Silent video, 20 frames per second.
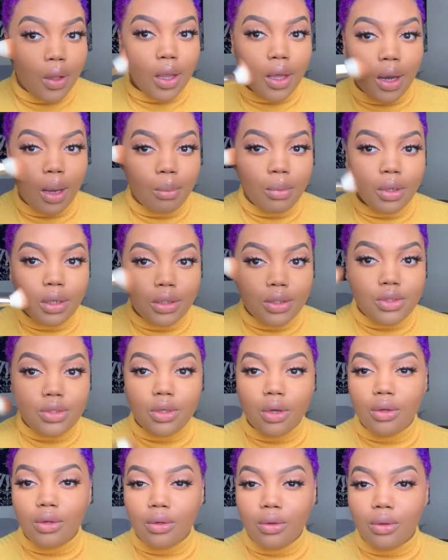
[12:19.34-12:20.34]
And I'm gonna
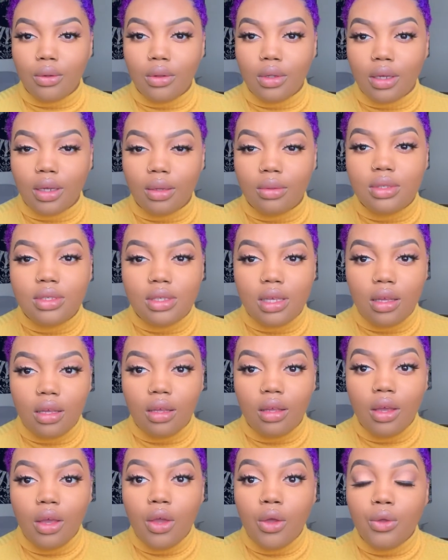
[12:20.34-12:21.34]
show you
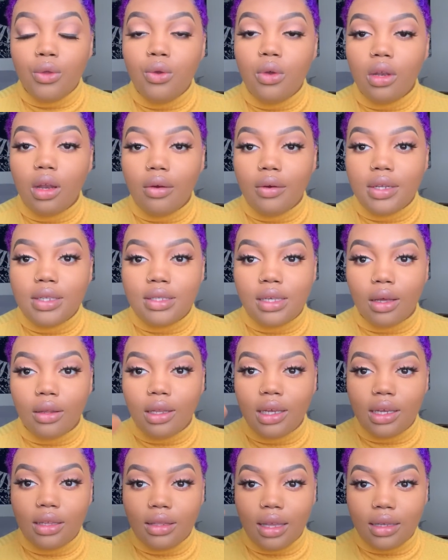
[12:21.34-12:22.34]
see, you can already tell,
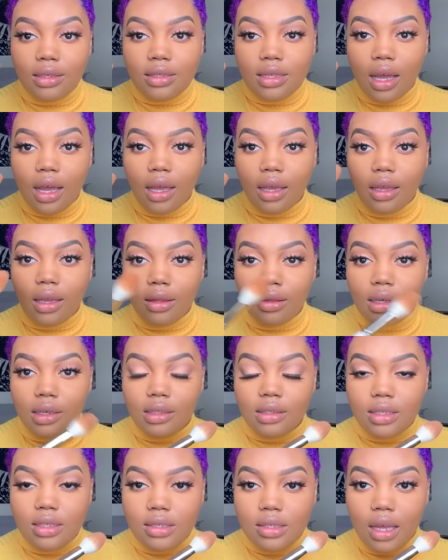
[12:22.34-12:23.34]
look at that side and
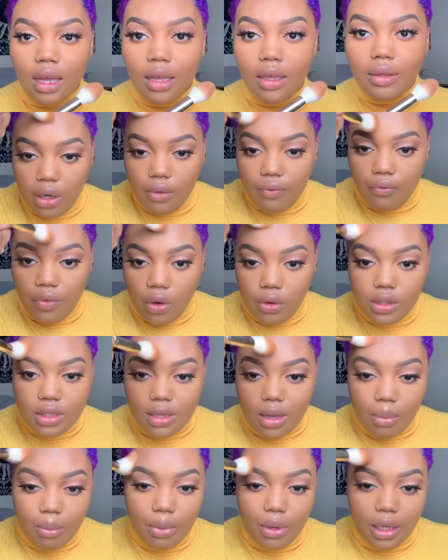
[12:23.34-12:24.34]
look at this side. I'm gonna
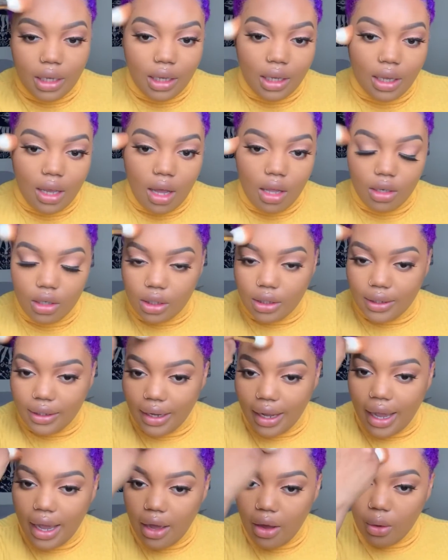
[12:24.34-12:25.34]
focus on bringing color
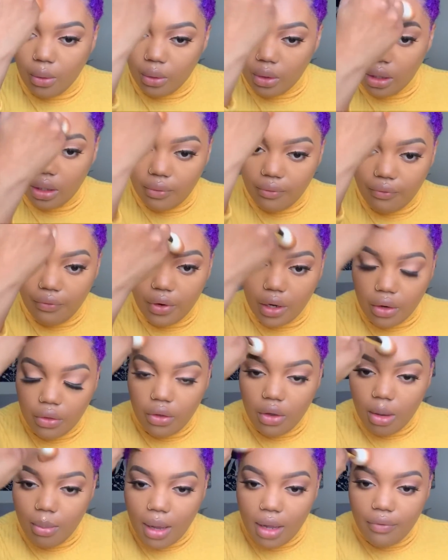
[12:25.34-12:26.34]
down
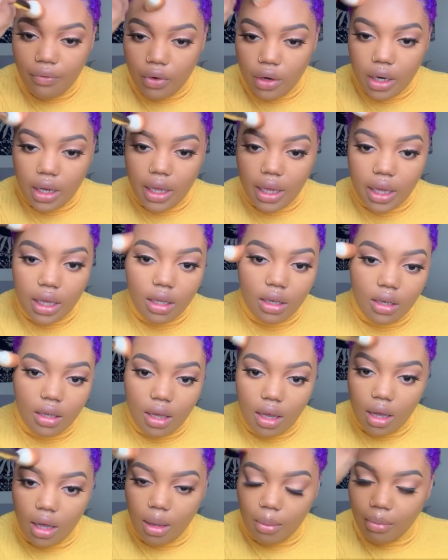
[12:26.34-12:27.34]
further on my forehead,
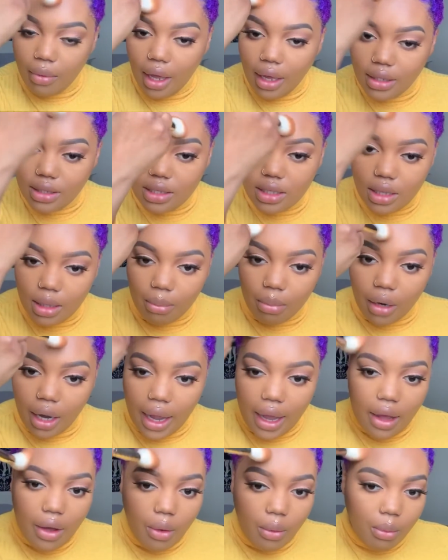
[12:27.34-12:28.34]
not to the
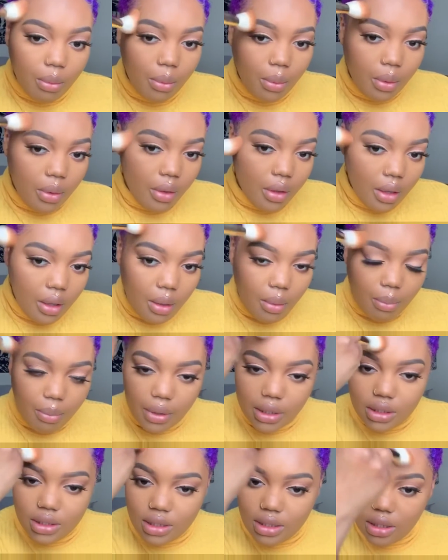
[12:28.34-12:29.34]
brow,
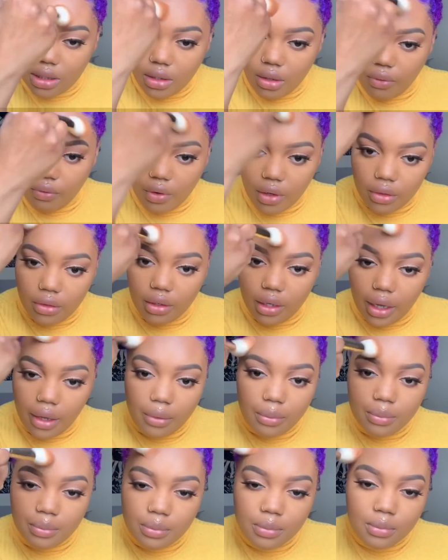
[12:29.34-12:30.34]
but just a little further down.